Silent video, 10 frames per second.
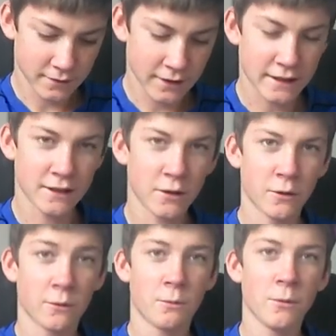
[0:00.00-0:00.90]
You guys
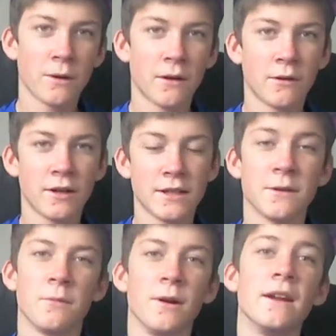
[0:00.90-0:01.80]
don't know what Poop Dollar is?
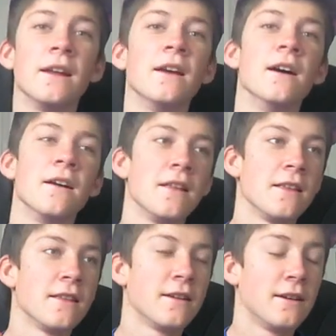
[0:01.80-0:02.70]
You put
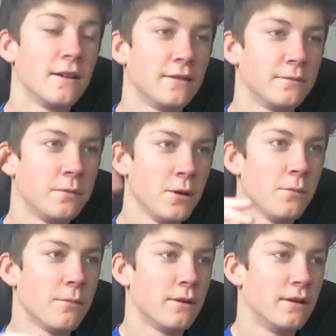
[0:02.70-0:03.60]

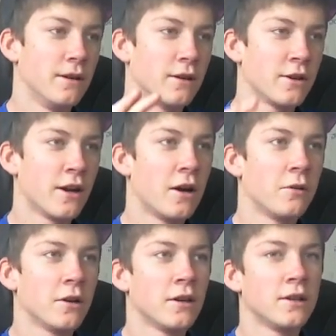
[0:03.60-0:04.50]
poop on a
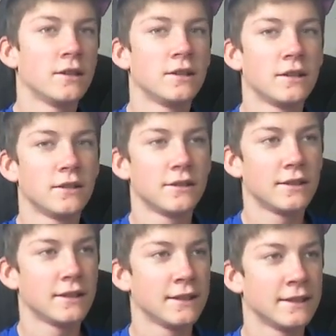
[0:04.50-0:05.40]
dollar
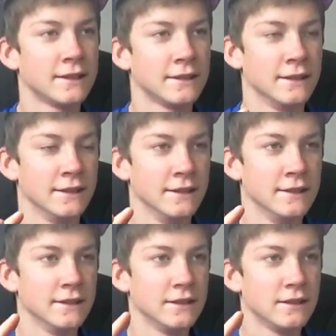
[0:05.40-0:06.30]
and
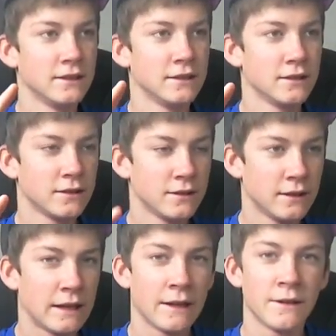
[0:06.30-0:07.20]

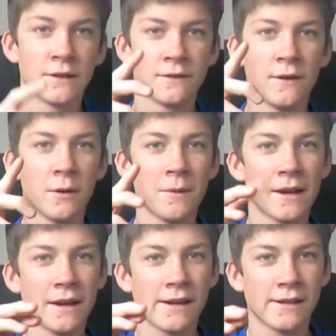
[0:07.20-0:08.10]
just film
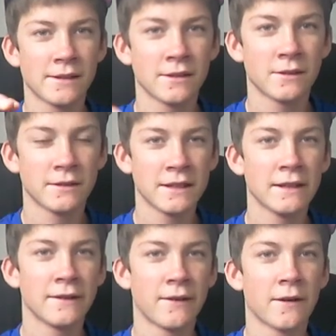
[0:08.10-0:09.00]
it and just
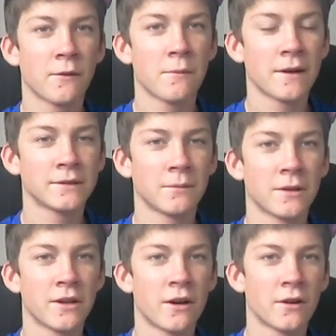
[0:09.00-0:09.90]
see if anyone picks up
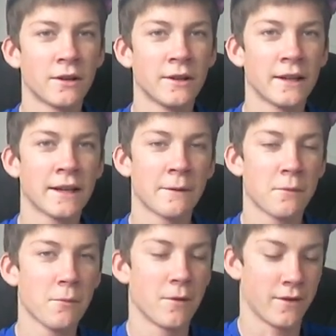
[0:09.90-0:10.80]
the dollar and they
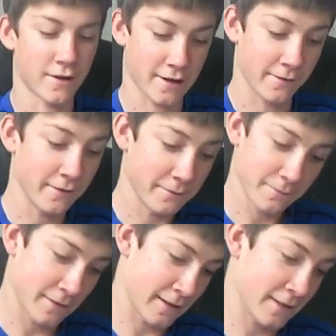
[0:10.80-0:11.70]
get poop on their head.
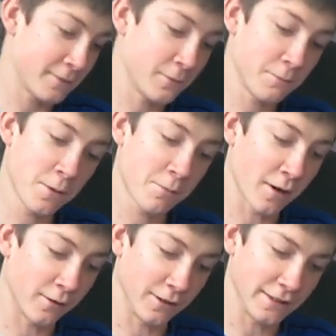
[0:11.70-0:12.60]
That's what Poop
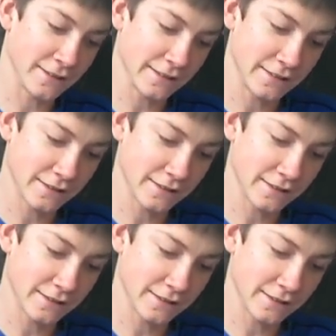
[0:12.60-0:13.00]
Dollar is.